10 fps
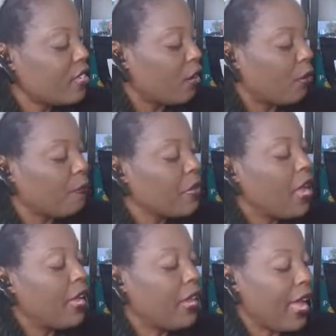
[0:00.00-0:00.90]
So.
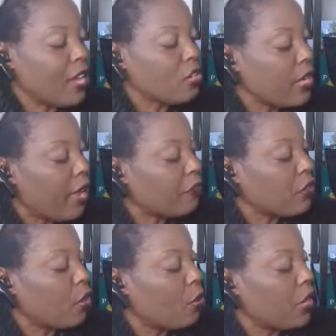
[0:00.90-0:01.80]
And I actually have
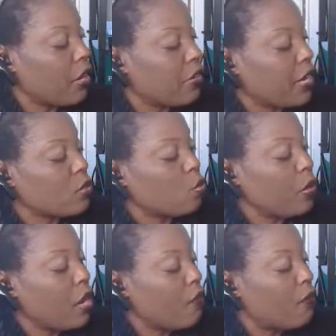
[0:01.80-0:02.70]
to go there next
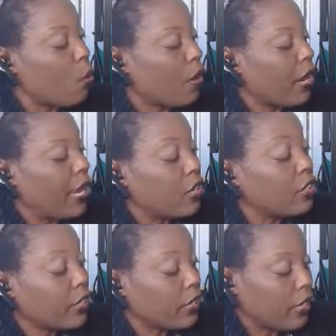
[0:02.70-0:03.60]
week for a
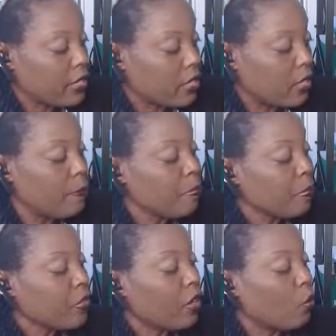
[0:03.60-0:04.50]
cooking lesson.
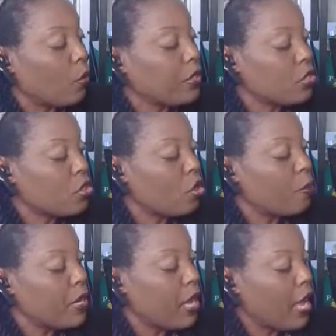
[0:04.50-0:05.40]
They're going to show
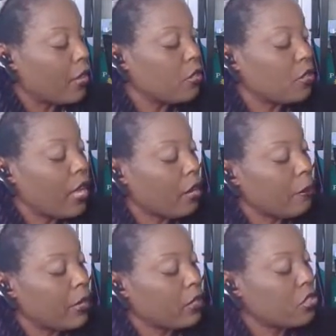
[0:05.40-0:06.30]
me how to
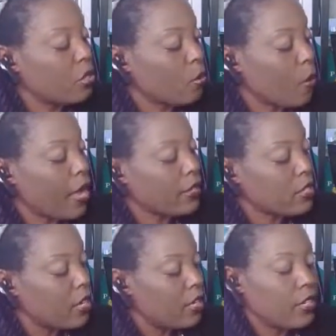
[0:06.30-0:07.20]
make the shiro. Now
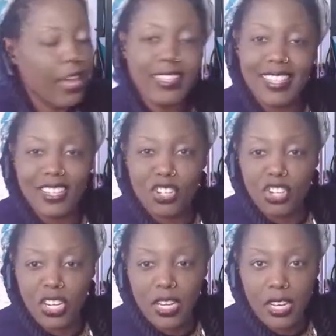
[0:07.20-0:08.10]
I said
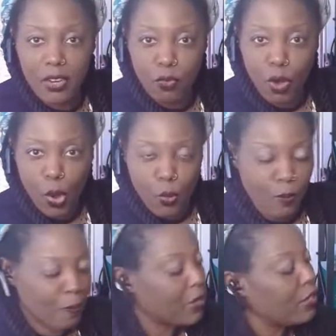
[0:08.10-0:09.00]
shiro,
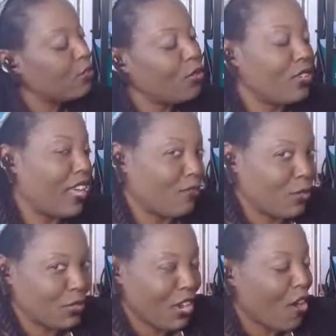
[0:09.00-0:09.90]
but you got to
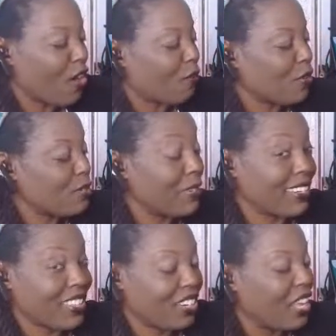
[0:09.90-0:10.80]
roll your R when you're
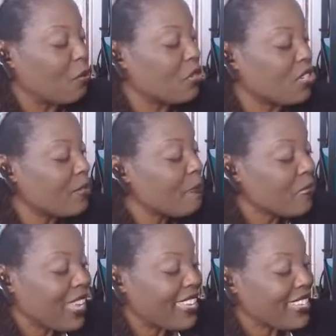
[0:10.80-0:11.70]
speaking other languages.
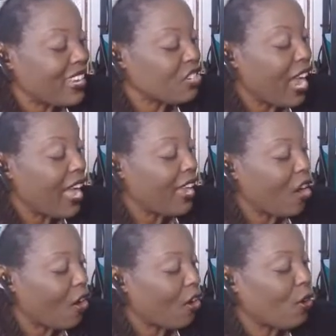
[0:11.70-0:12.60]

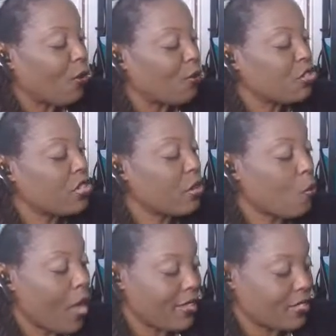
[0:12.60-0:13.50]
Shiro,
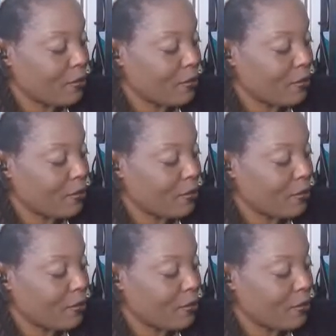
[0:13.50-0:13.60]
shiro.